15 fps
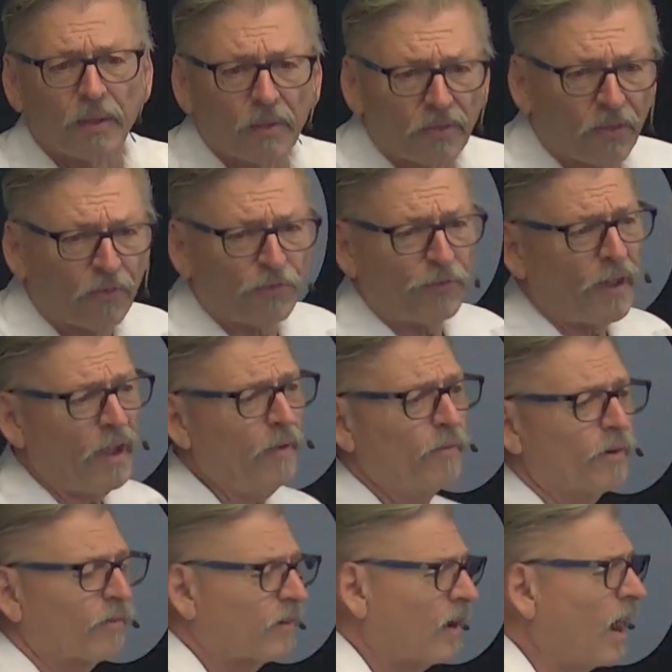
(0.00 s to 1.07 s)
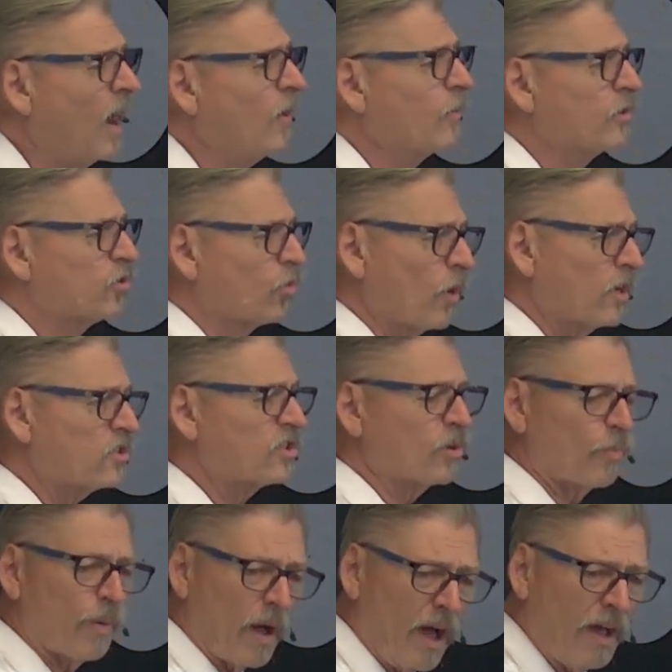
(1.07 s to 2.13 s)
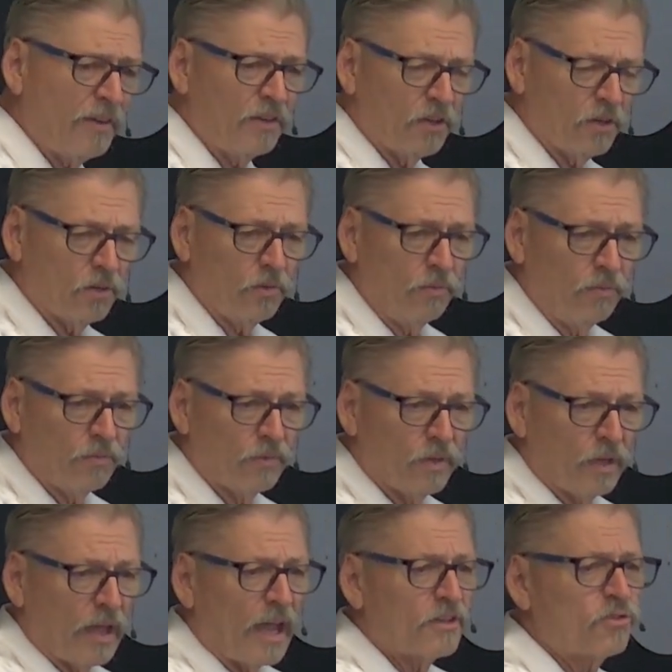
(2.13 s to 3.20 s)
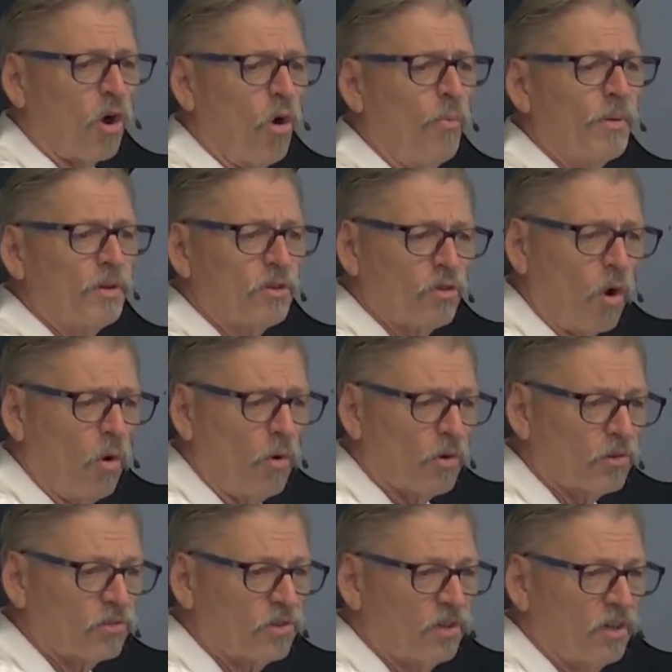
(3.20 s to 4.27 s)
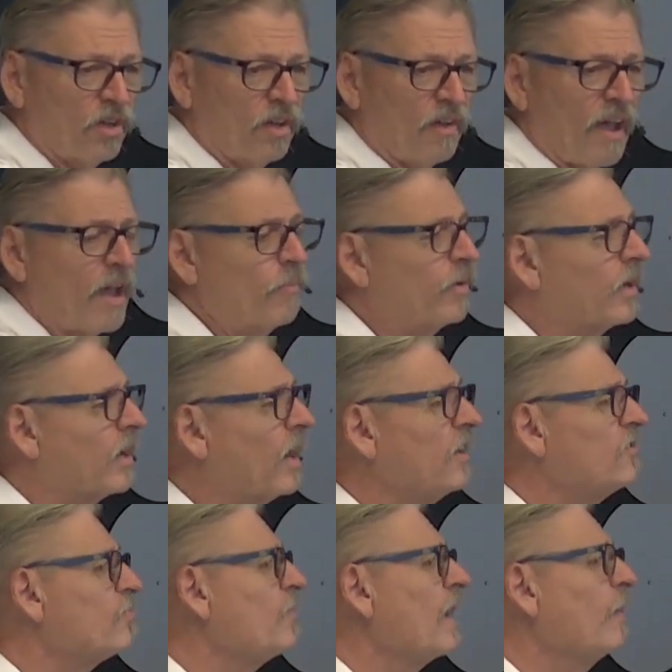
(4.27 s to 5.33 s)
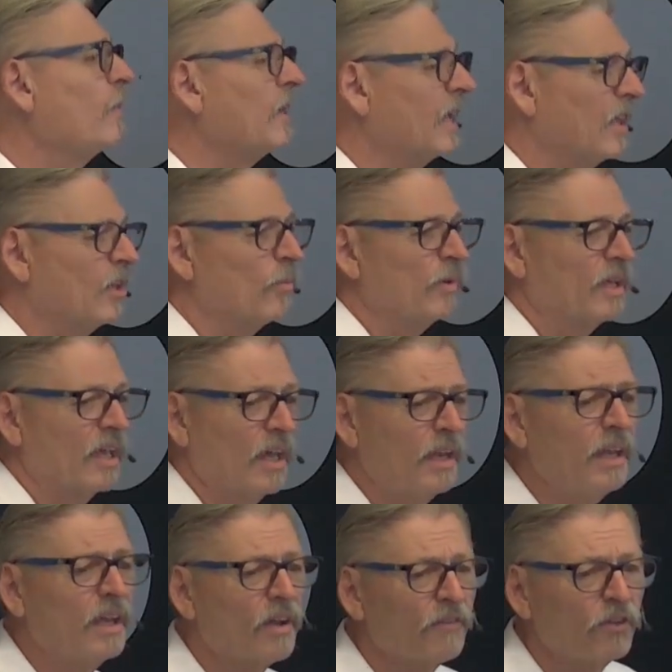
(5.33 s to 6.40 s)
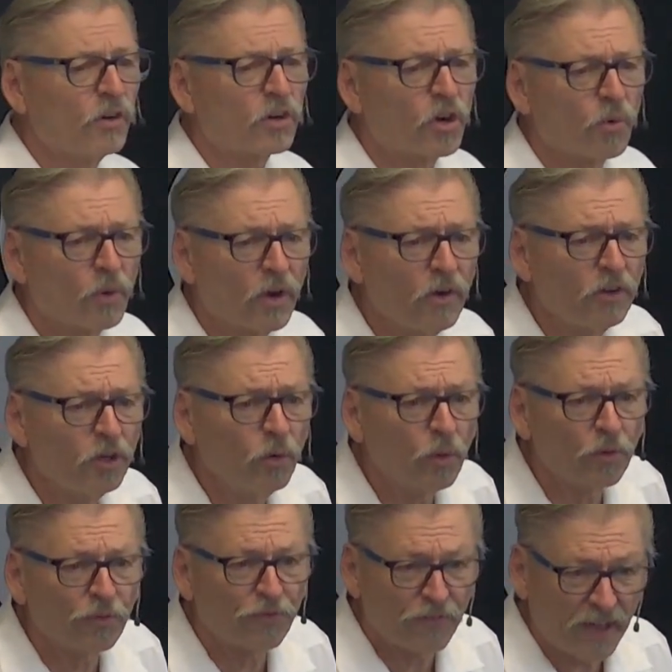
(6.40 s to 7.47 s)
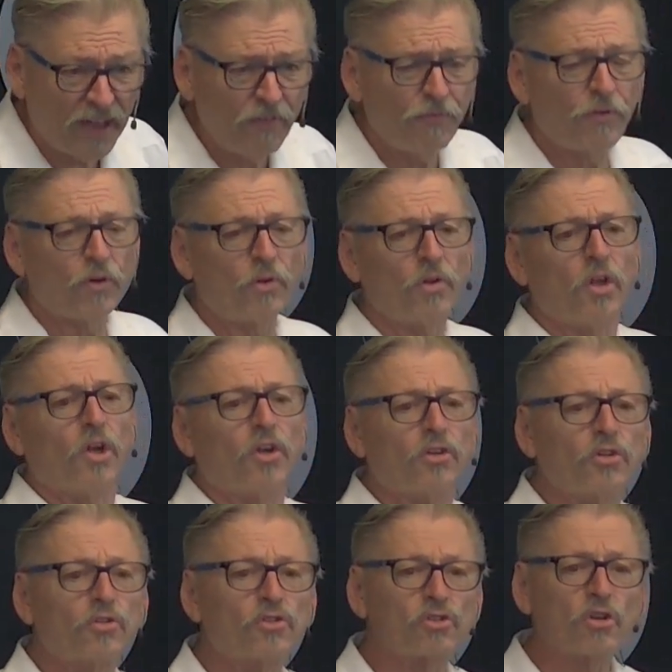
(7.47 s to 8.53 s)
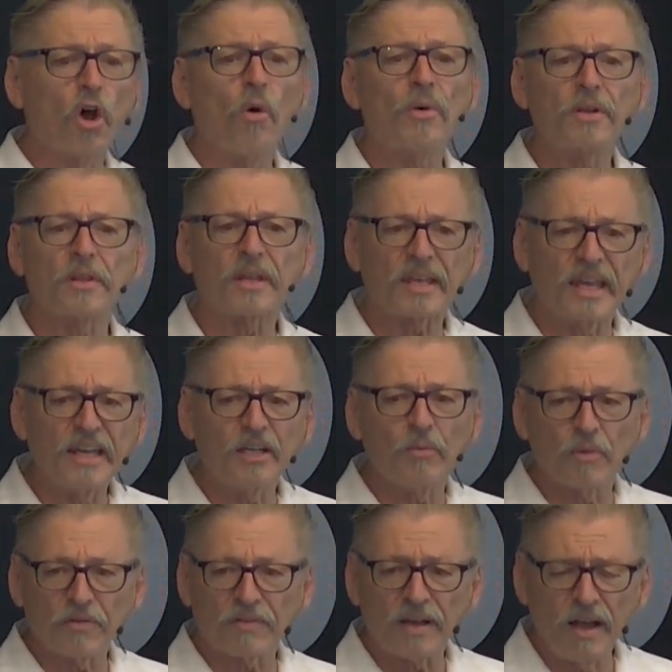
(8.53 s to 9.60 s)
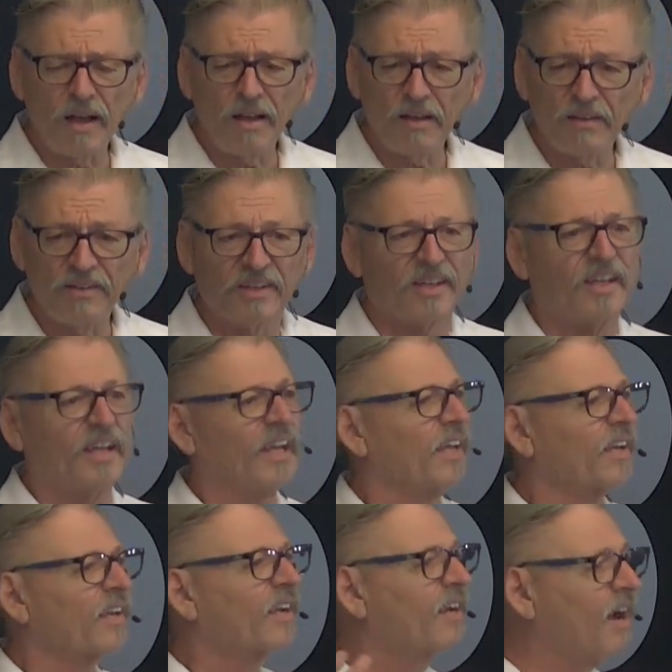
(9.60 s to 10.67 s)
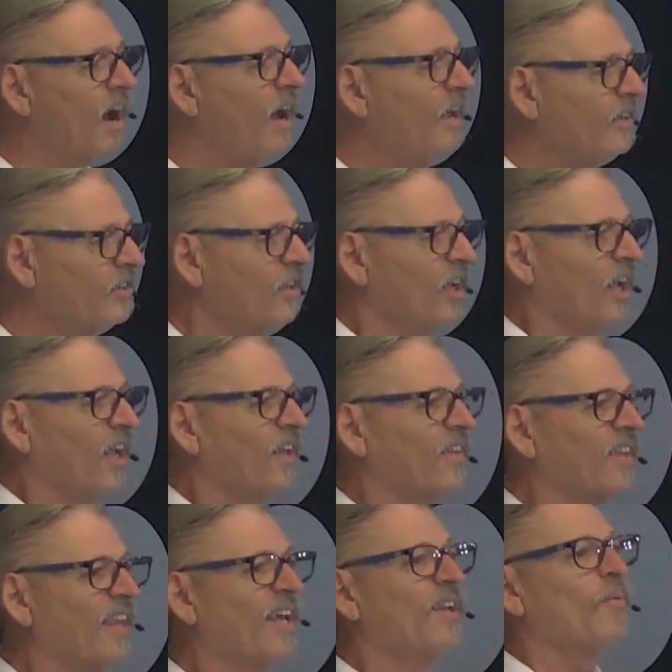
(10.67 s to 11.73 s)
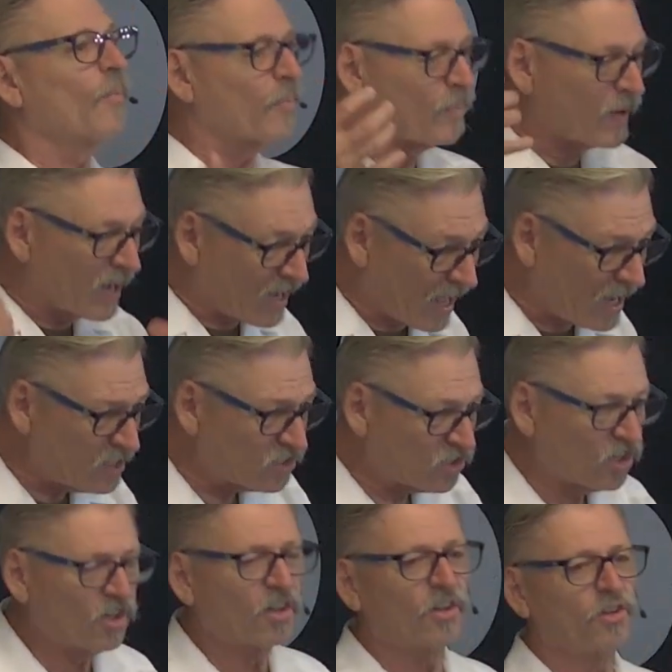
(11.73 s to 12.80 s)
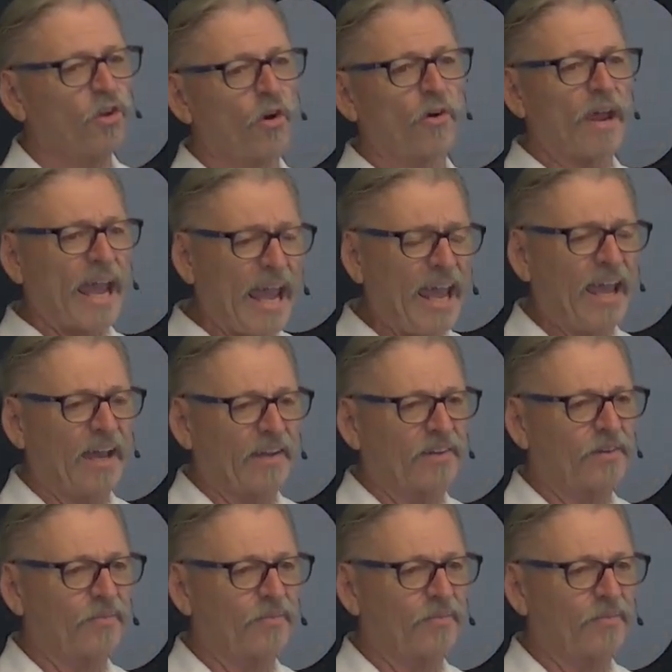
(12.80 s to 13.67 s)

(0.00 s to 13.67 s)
the favor of God which rests upon you has opened doors. And because maybe in the beginning of your career you were faithful to sow into the kingdom of God, God then blessed your hand